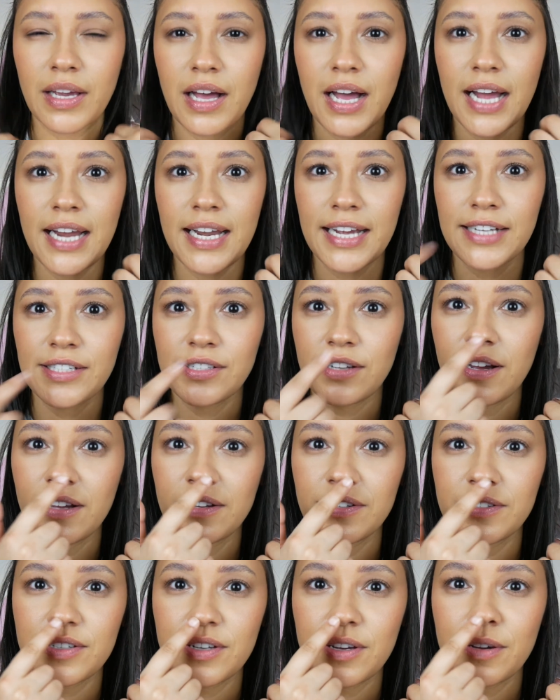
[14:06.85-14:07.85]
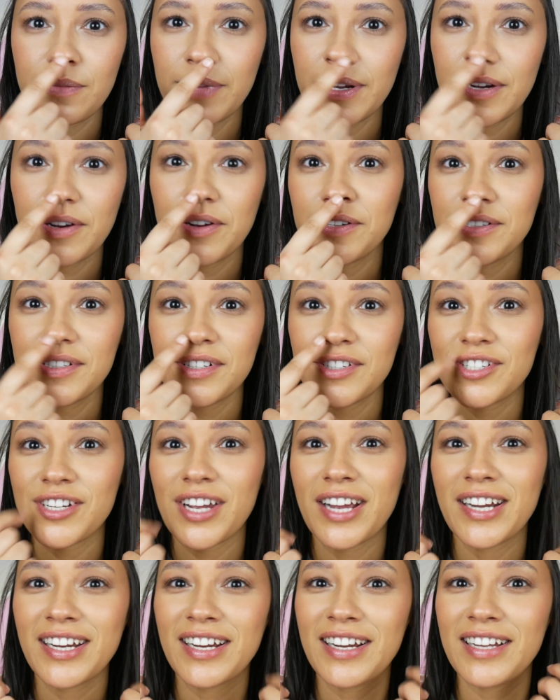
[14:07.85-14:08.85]
highlighter on, so my nose is
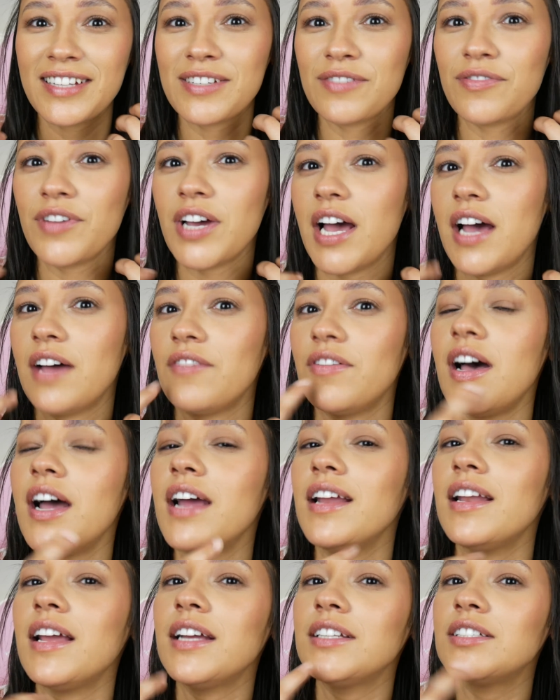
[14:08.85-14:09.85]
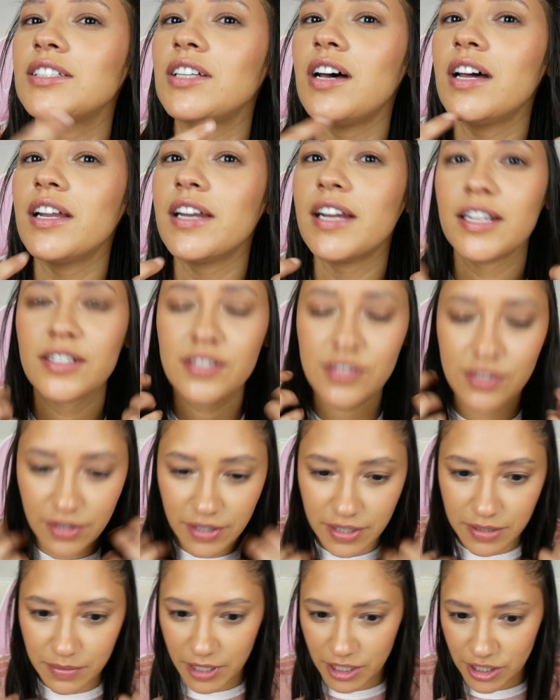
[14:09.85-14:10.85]
shiny as if I have highlighter on, and so
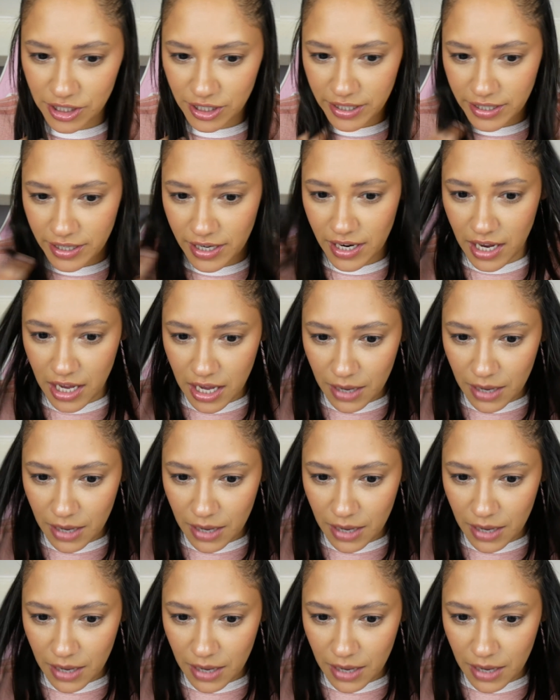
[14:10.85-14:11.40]
is my chin.